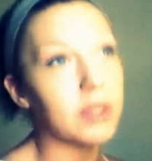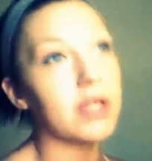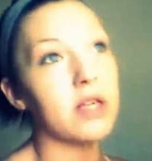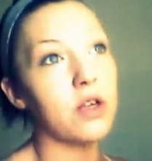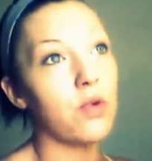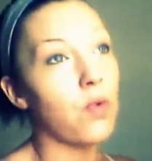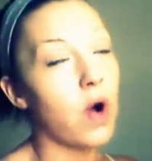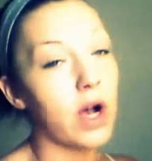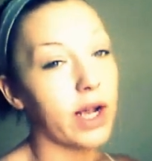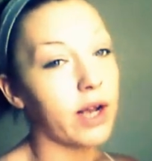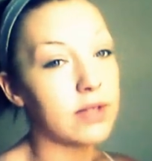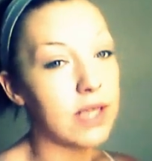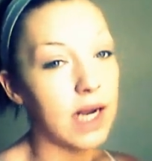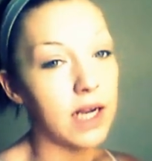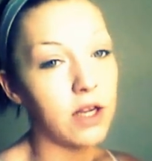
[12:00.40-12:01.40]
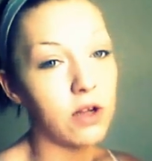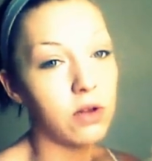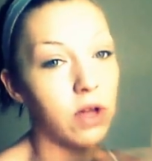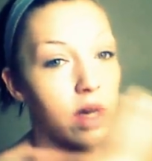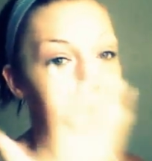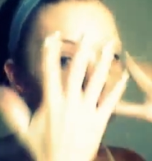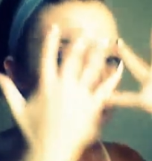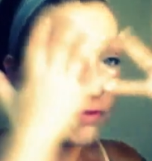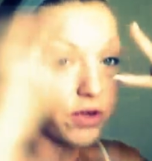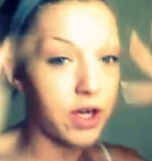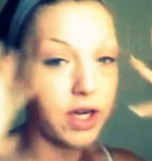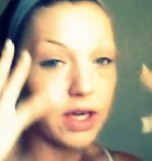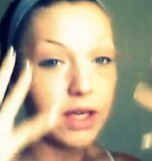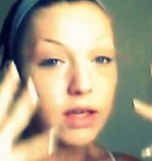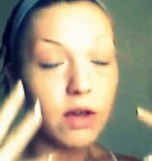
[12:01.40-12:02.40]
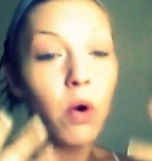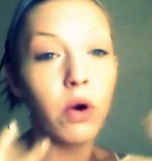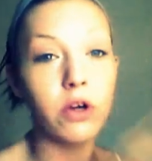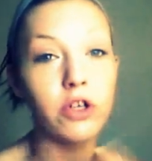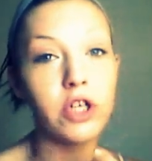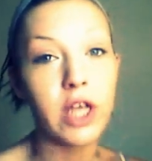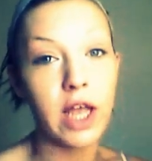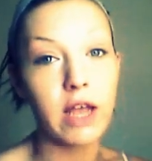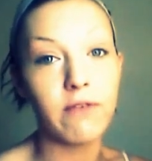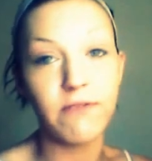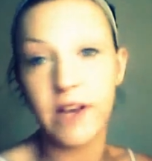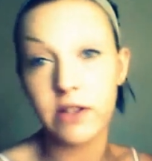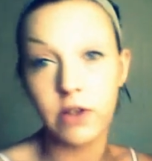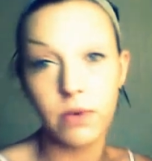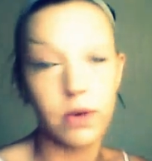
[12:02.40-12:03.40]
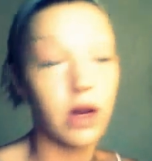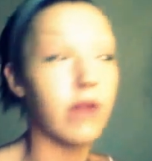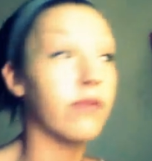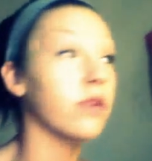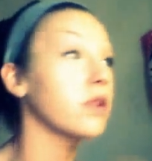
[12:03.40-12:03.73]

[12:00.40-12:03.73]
but then you walk outside and you look freaking orange cake face or whatever.